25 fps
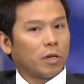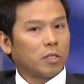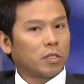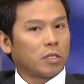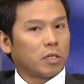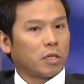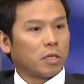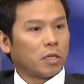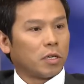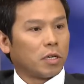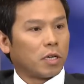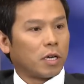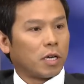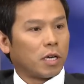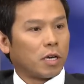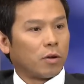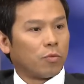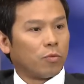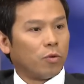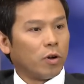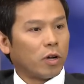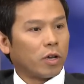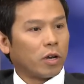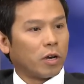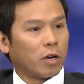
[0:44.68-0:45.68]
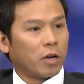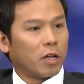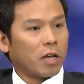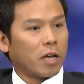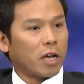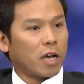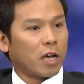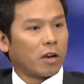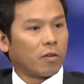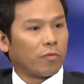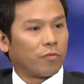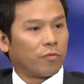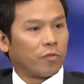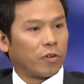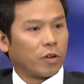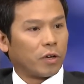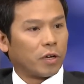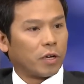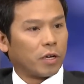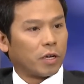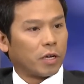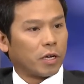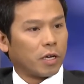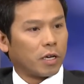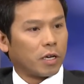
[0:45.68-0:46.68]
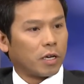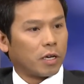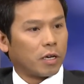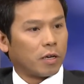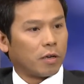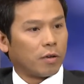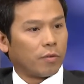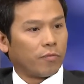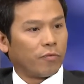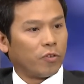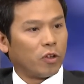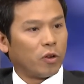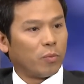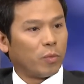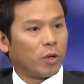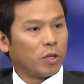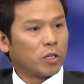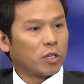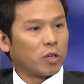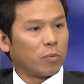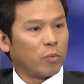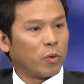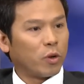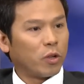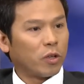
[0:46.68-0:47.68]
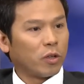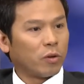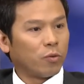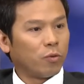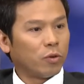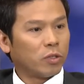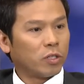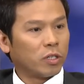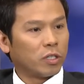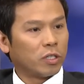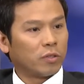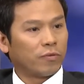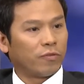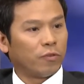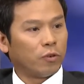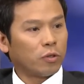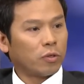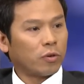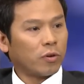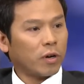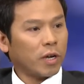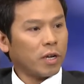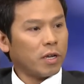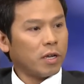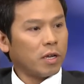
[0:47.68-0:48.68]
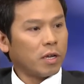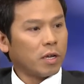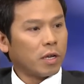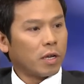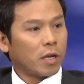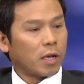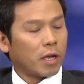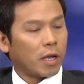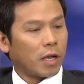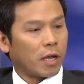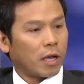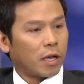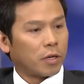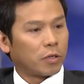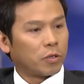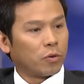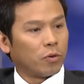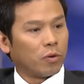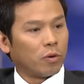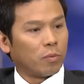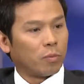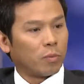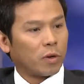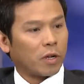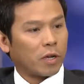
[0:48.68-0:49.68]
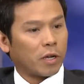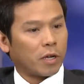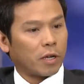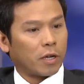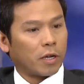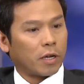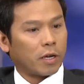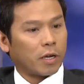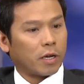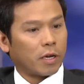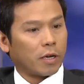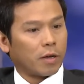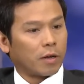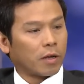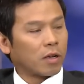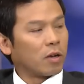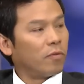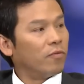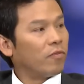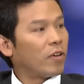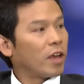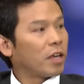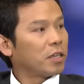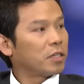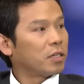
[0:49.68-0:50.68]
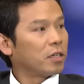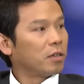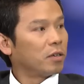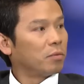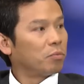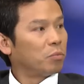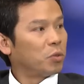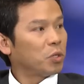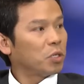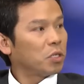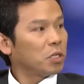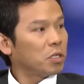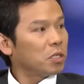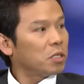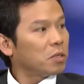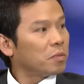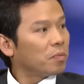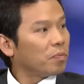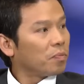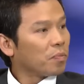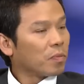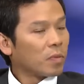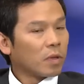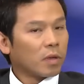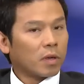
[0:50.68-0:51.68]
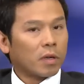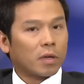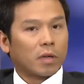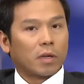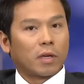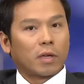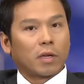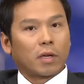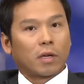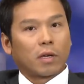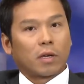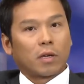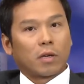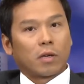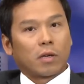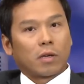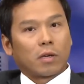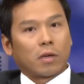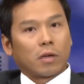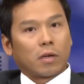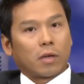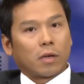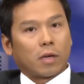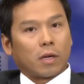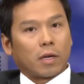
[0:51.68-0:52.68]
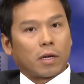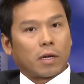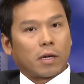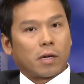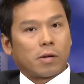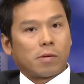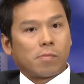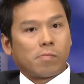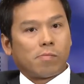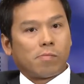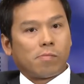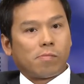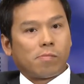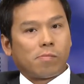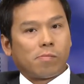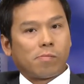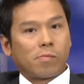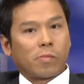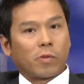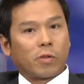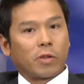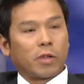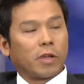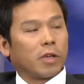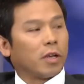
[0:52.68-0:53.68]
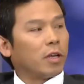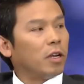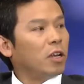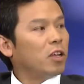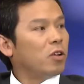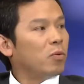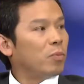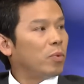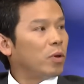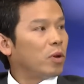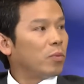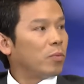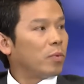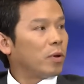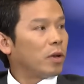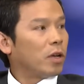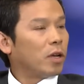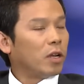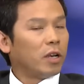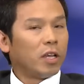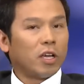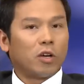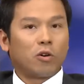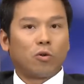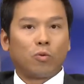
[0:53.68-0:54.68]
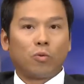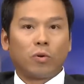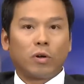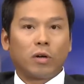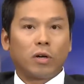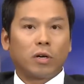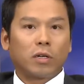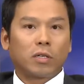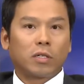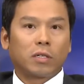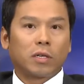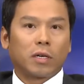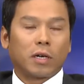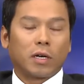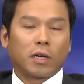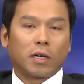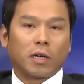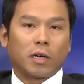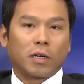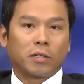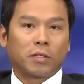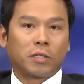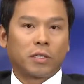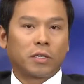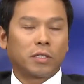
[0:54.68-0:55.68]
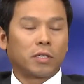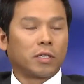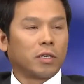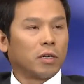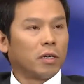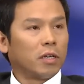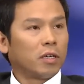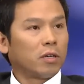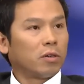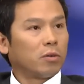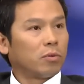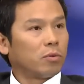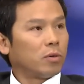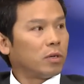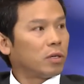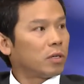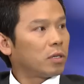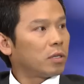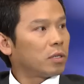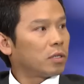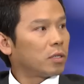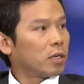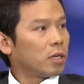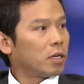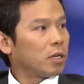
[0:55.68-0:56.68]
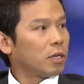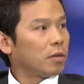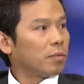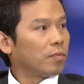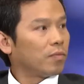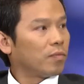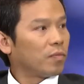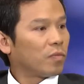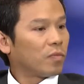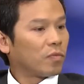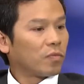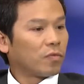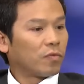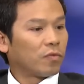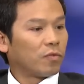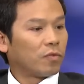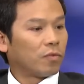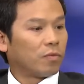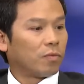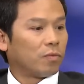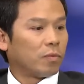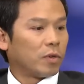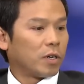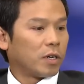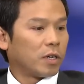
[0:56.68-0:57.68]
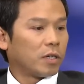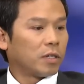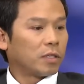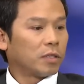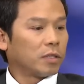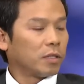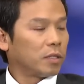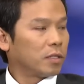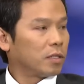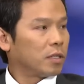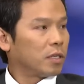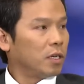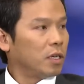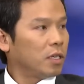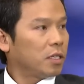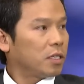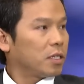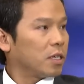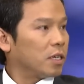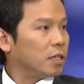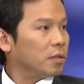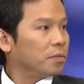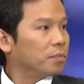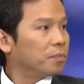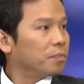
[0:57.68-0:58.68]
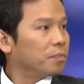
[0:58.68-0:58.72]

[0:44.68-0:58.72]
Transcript: actually working hard of a Vietnamese community, which is Footscray, doing a conveyancing business. A little bit of legal works, assistant legal works, my solicitor.